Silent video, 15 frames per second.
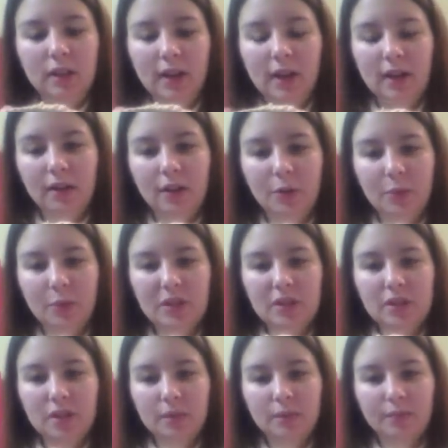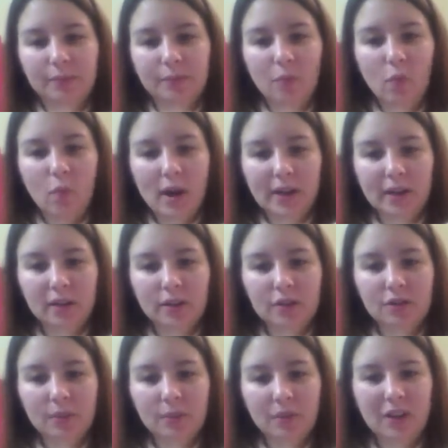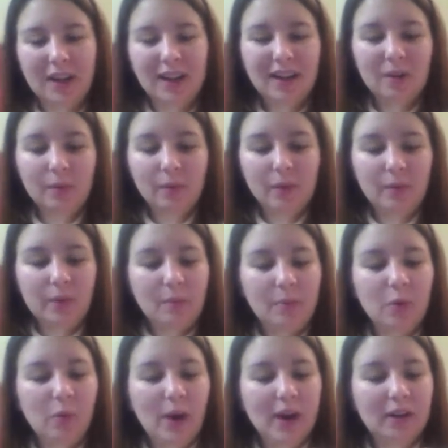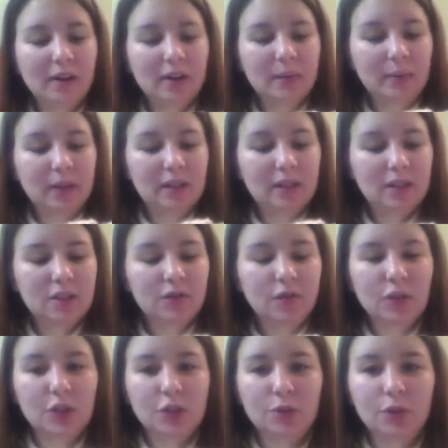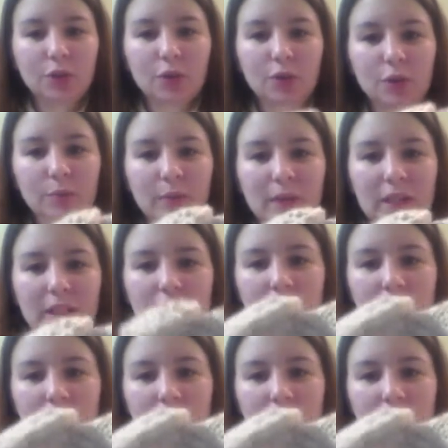I don't know, put some wire or something. Well, I don't really want to put wire in it being that it's for a 2-year-old, but